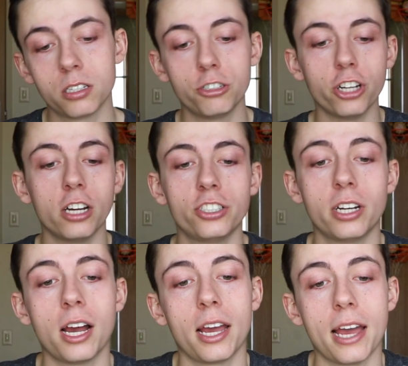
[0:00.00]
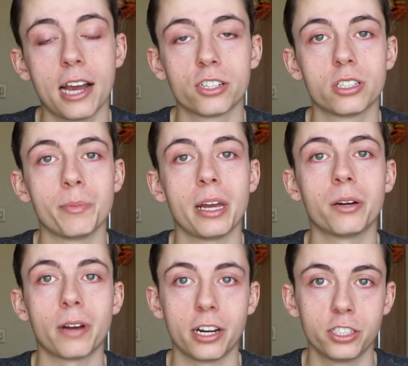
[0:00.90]
So Josh and I actually made
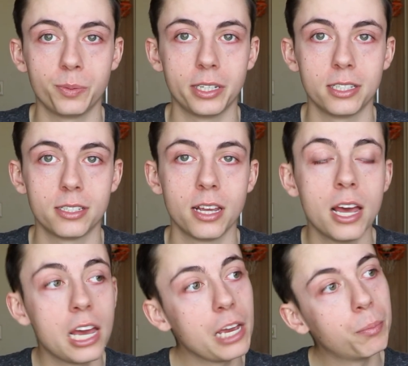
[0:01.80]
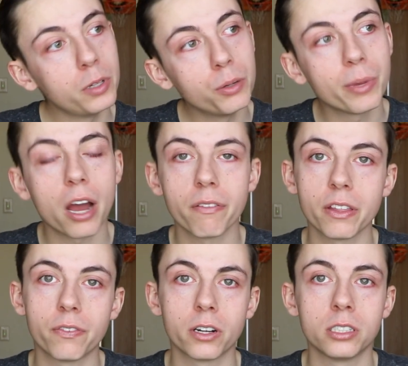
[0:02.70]
arrangements. He blew me off
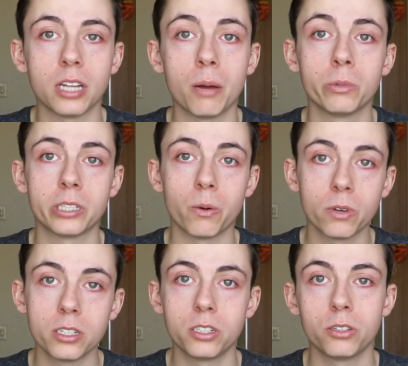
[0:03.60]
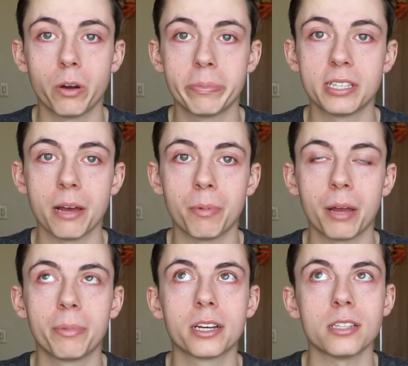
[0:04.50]
the first time, which I wasn't too upset
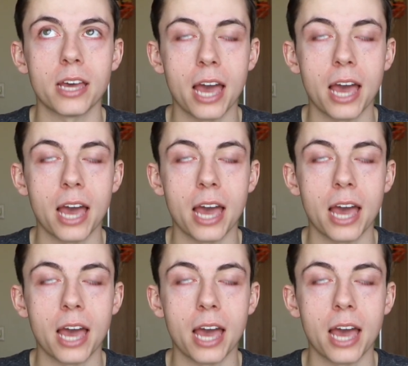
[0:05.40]
by because I